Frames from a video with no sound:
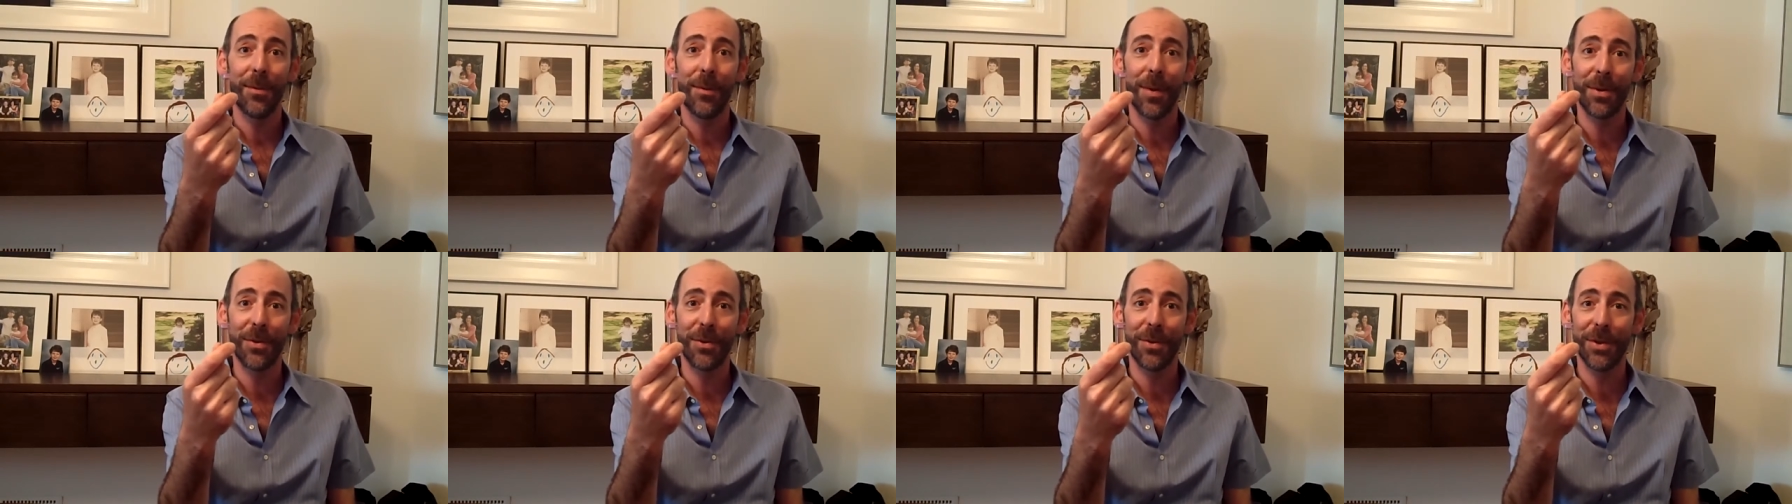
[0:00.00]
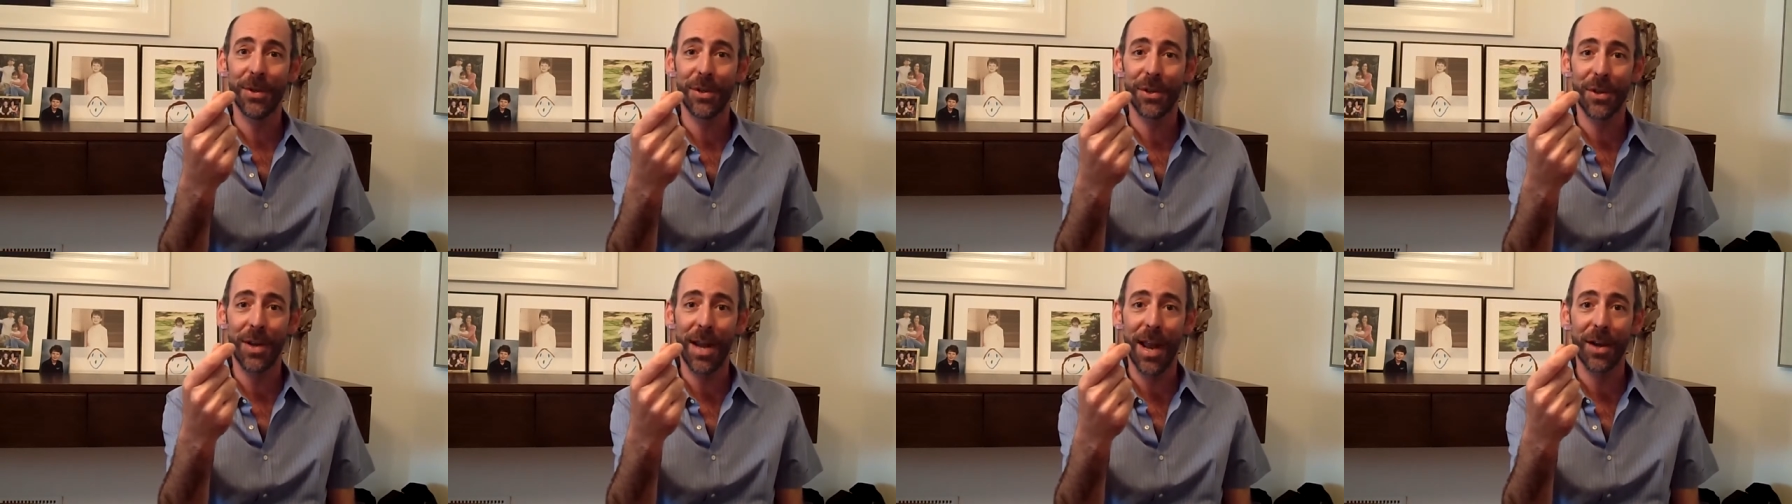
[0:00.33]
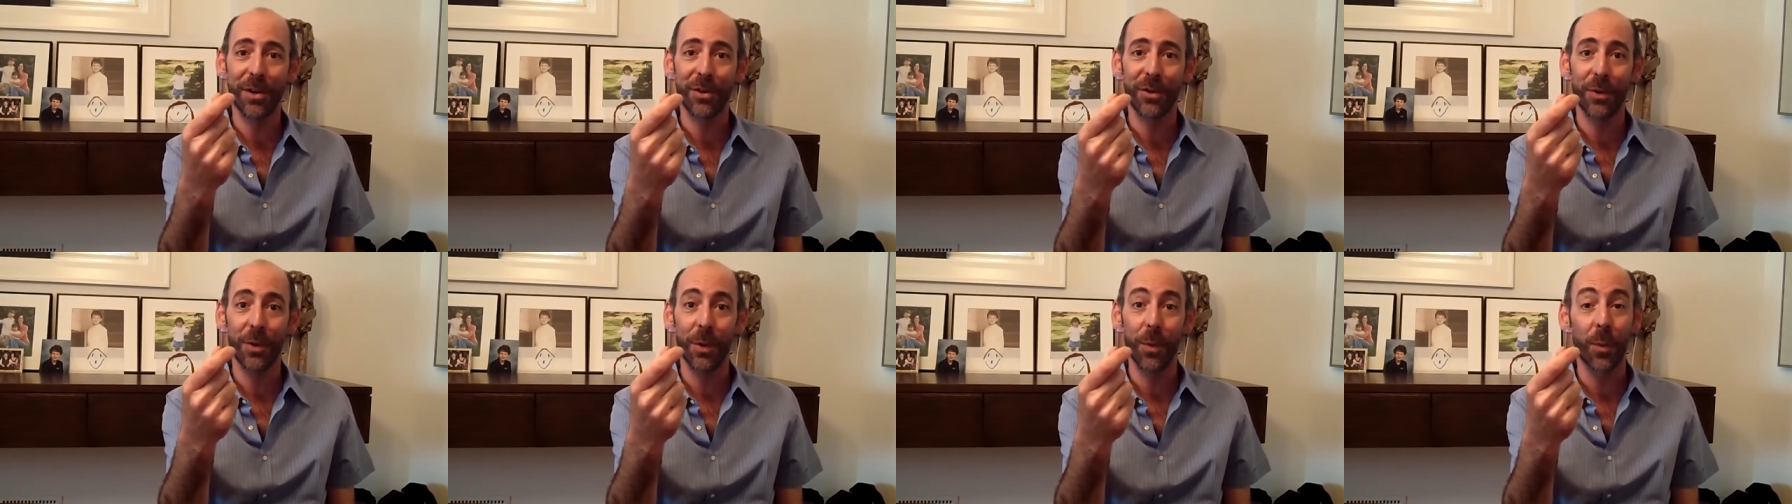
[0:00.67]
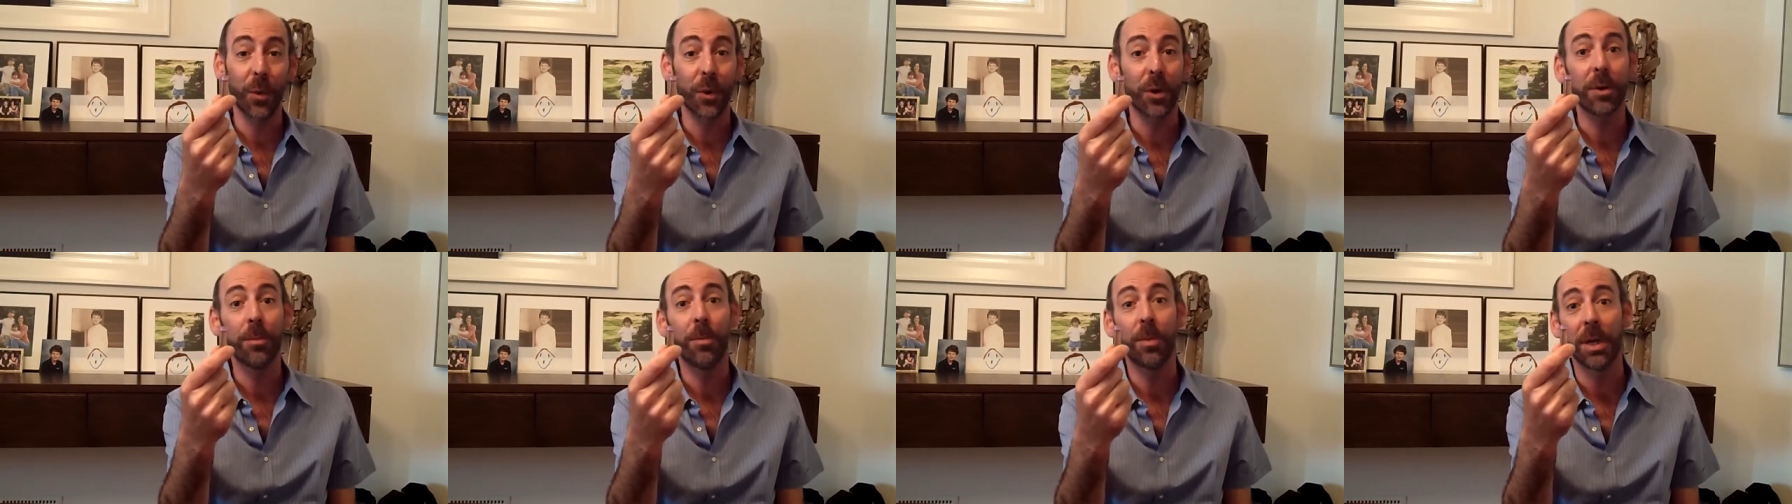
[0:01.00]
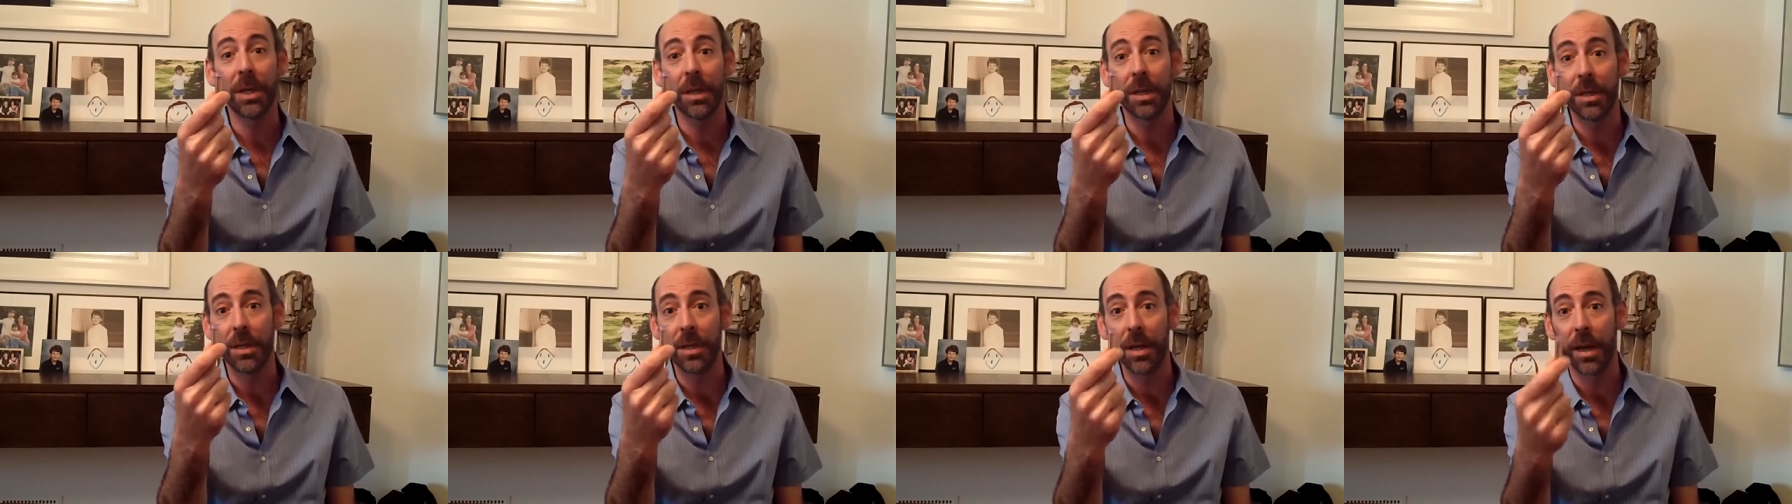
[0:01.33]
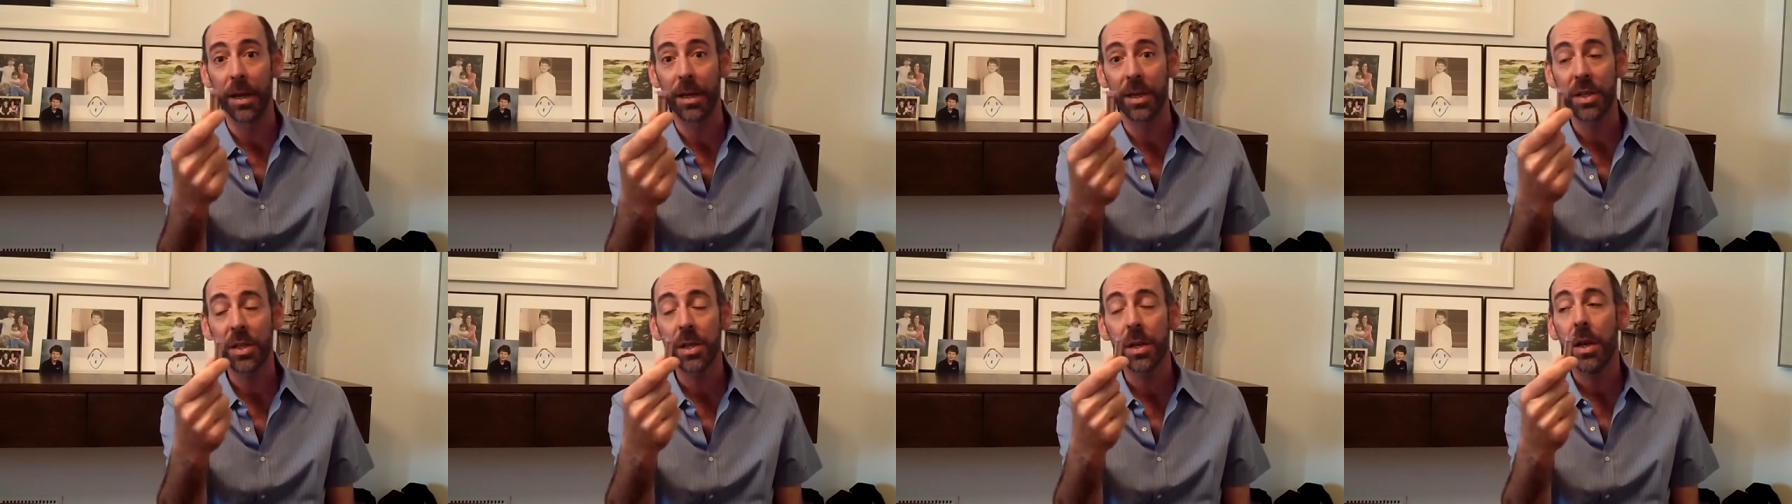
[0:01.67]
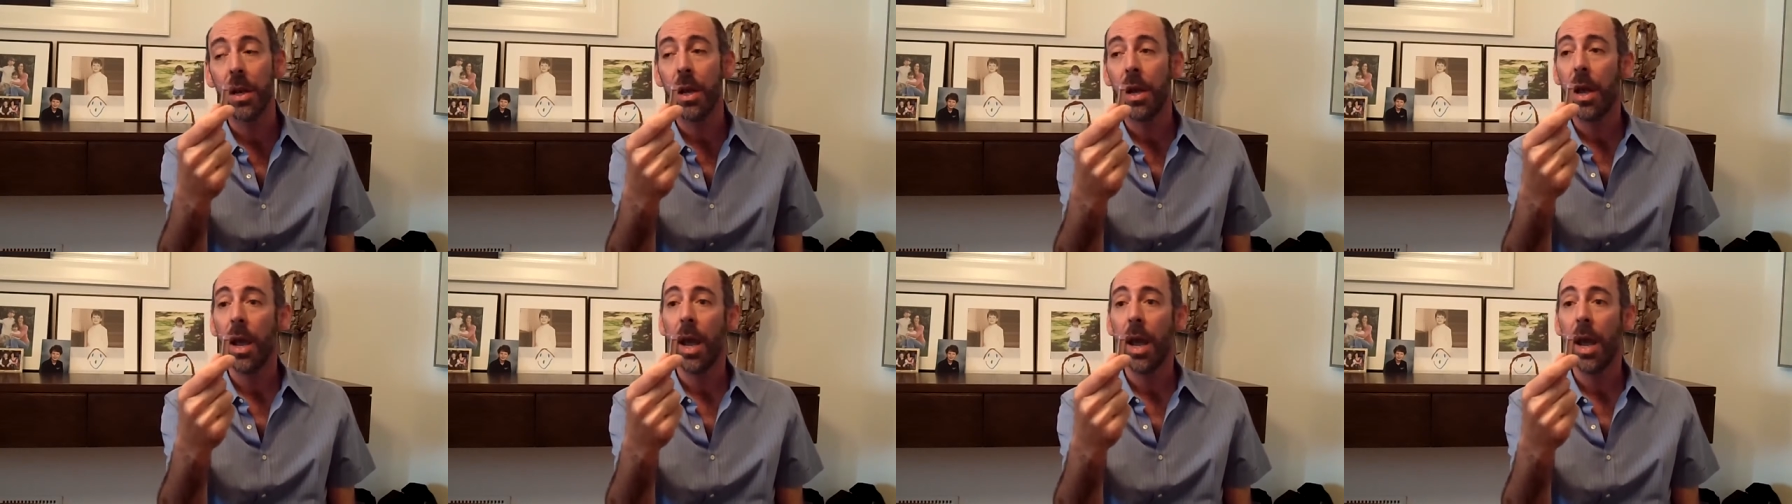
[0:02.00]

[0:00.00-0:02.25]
whether this can actually work, but it does.